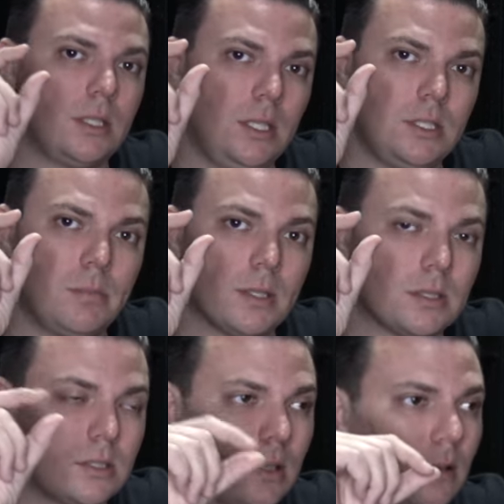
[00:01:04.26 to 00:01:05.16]
on each
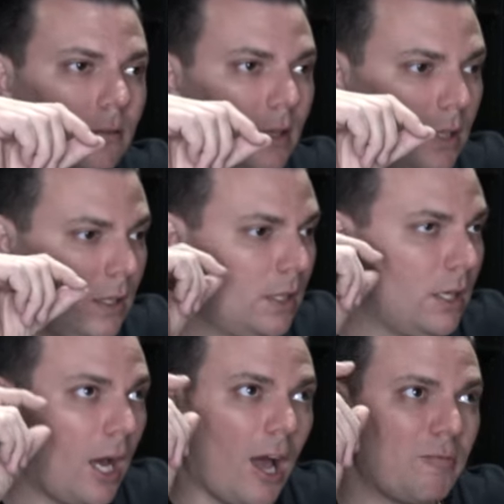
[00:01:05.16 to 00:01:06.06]
Besta shelf.
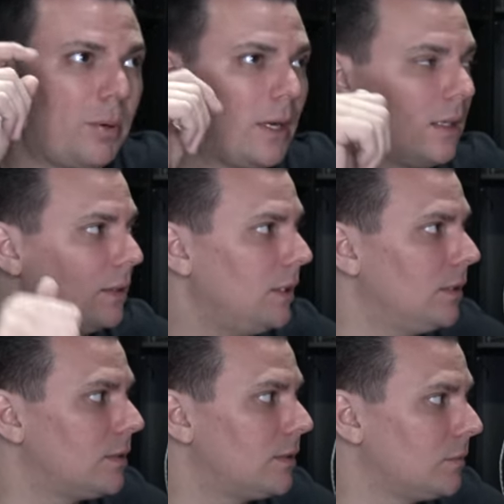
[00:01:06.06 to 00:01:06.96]
I've put at
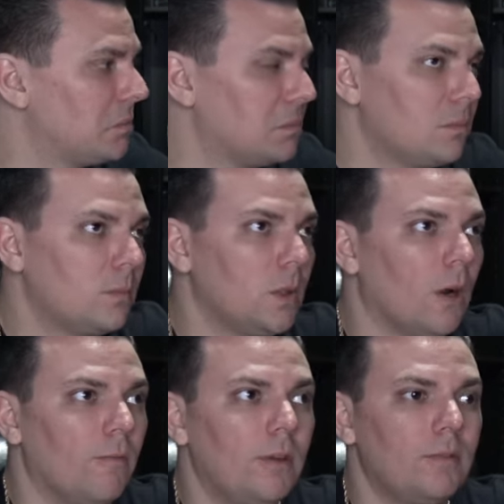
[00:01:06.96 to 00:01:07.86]
least, you
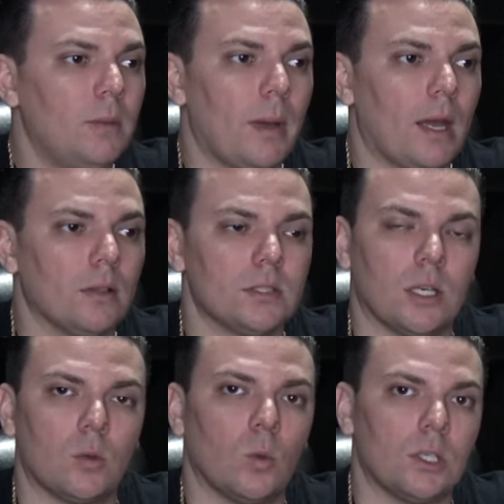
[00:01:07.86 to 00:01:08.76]
know, fifty pounds
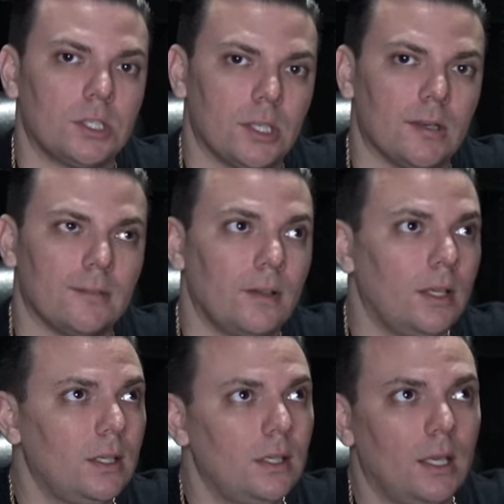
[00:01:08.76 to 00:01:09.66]
on one shelf,
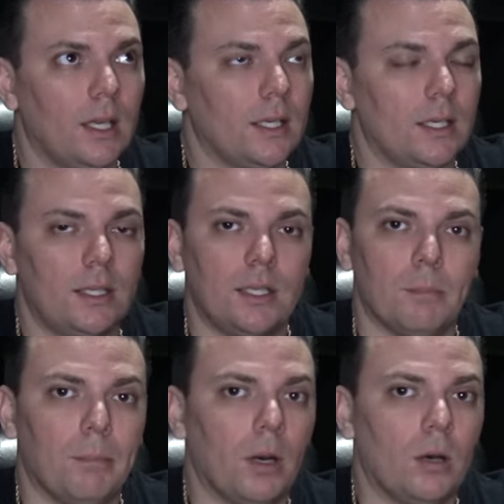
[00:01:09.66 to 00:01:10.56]
and it
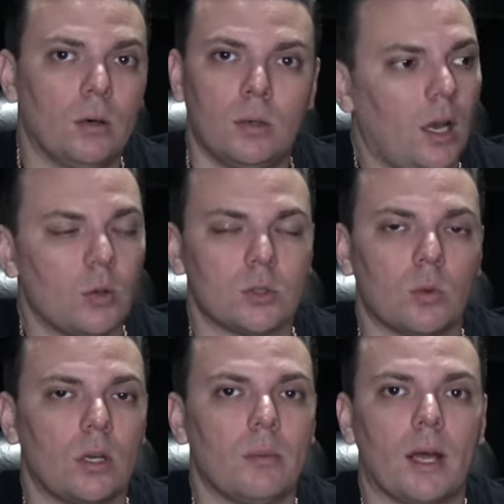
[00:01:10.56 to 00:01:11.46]
didn't bow. I wasn't
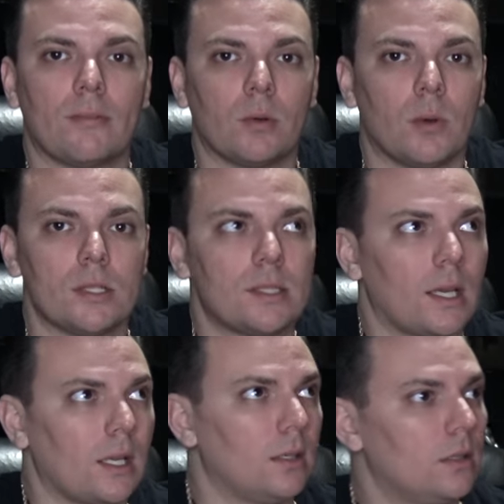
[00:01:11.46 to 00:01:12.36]
worried about it for one
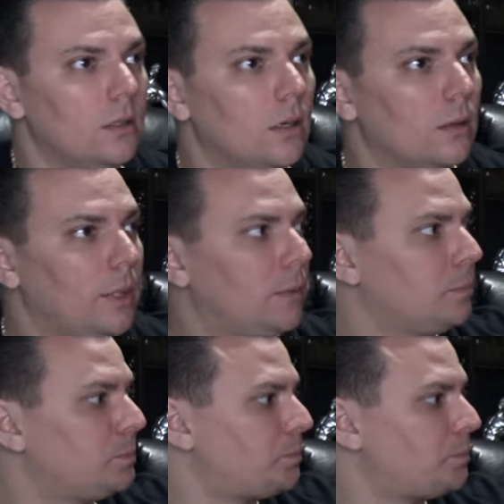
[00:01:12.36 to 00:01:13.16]
second, you know what I mean?